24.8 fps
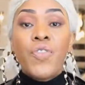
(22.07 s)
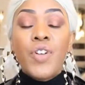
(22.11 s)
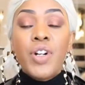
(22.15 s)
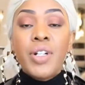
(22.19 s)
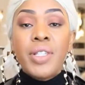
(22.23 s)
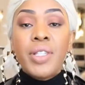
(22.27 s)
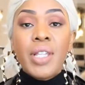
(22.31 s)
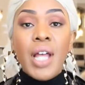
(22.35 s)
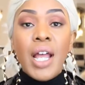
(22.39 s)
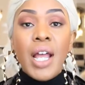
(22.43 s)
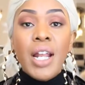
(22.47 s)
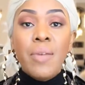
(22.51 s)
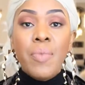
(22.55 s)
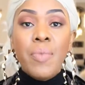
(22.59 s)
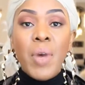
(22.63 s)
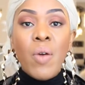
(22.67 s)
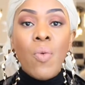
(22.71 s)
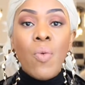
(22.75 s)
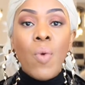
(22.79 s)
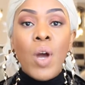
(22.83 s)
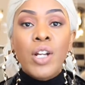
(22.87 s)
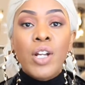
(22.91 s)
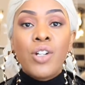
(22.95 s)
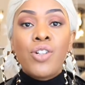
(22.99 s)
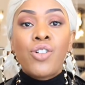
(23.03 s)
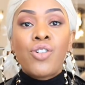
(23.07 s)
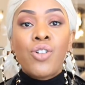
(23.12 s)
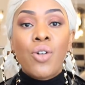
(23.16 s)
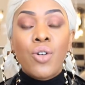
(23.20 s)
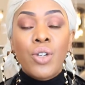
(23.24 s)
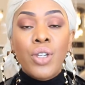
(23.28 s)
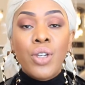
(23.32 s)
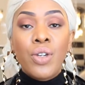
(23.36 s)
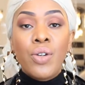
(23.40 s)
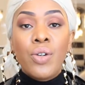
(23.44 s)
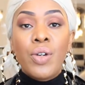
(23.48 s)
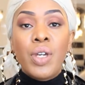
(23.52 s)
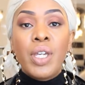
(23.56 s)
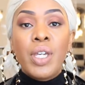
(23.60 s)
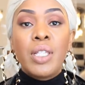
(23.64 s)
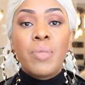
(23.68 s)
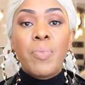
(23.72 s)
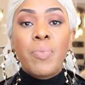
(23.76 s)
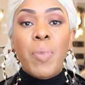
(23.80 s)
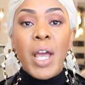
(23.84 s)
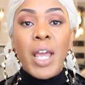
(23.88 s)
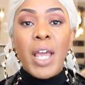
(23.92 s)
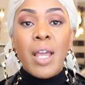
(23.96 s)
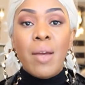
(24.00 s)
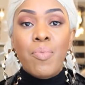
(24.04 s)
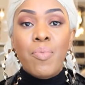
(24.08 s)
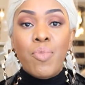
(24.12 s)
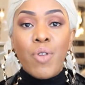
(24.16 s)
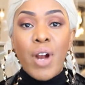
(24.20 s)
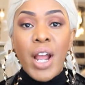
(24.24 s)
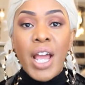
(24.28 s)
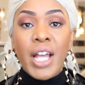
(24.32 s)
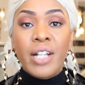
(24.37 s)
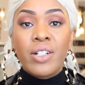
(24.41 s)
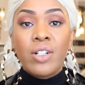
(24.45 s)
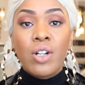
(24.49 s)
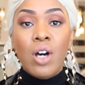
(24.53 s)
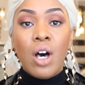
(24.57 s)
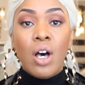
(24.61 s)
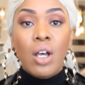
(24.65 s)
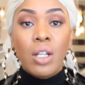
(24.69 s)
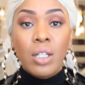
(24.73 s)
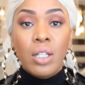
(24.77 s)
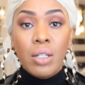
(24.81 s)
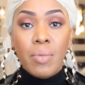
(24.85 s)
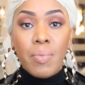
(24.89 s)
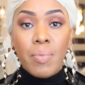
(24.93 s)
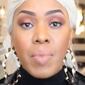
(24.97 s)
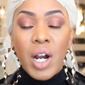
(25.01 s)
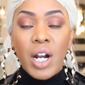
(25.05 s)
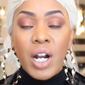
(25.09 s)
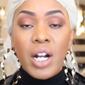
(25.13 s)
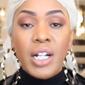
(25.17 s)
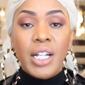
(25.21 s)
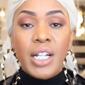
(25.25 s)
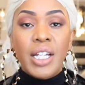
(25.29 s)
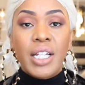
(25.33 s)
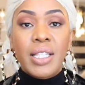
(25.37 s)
first item I want to show you is by a brand called Lamarque.